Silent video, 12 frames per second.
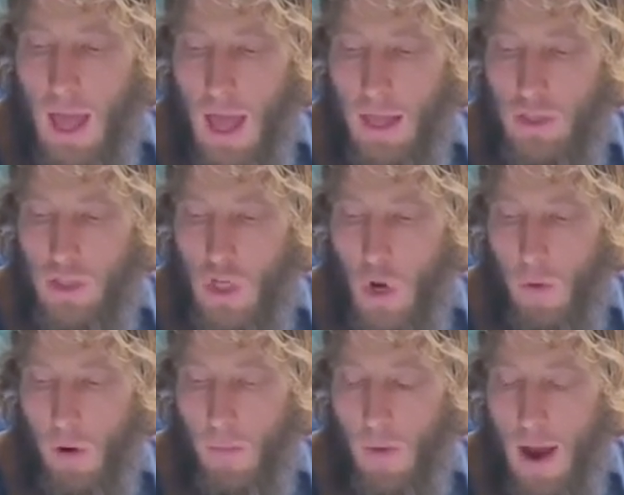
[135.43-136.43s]
and
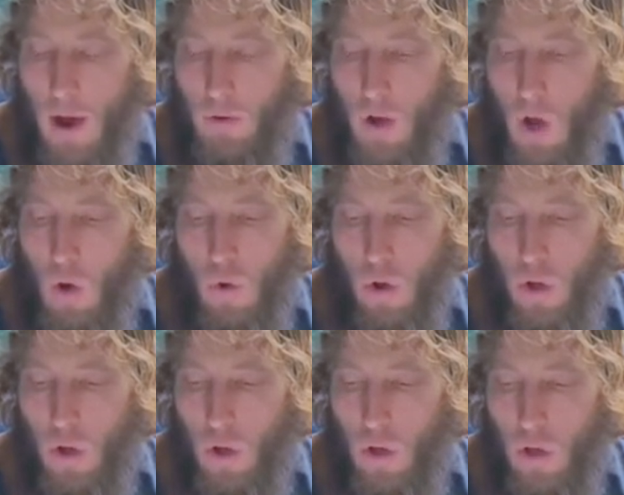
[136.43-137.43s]
sober brown oak,